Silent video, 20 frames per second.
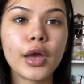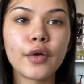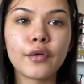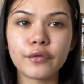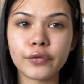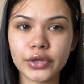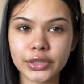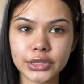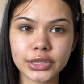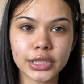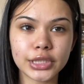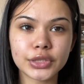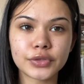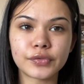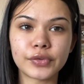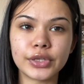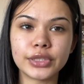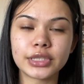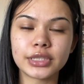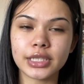First things
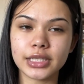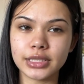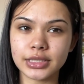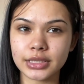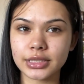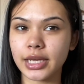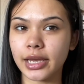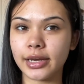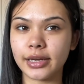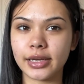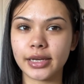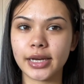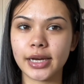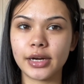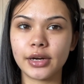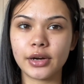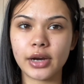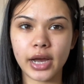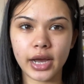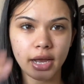first is
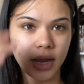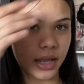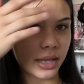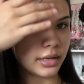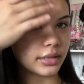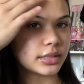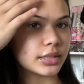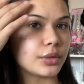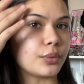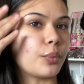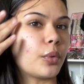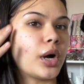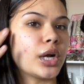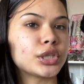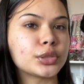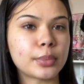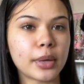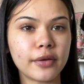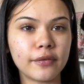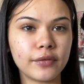skincare. I did wash
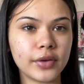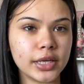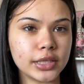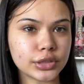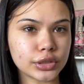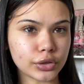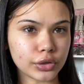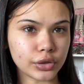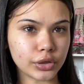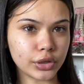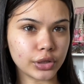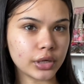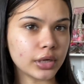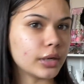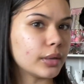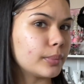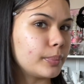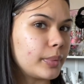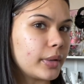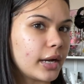my face
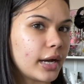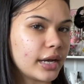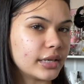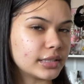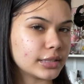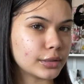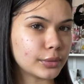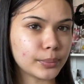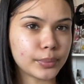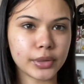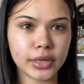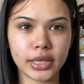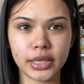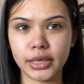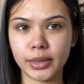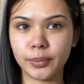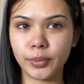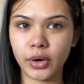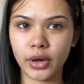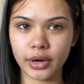earlier, but I didn't put any
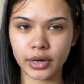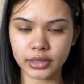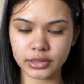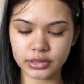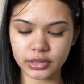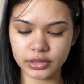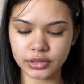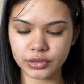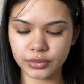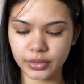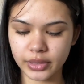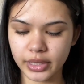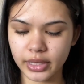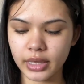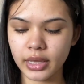product onto it.